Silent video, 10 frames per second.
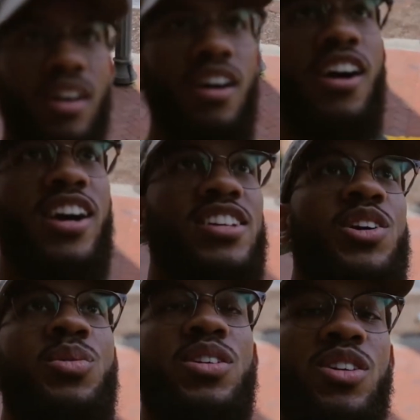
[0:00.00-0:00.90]
All right,
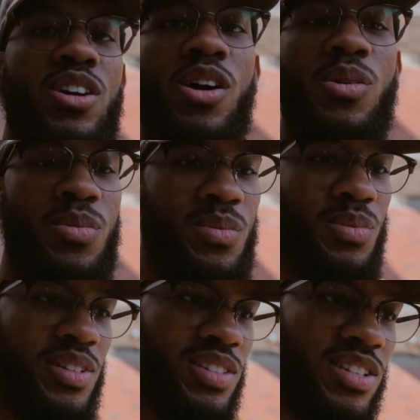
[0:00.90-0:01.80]
so we're gonna go
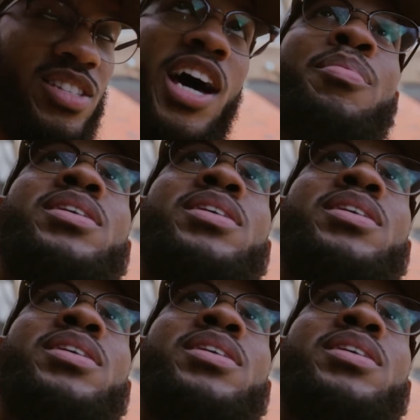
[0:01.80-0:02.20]
to the top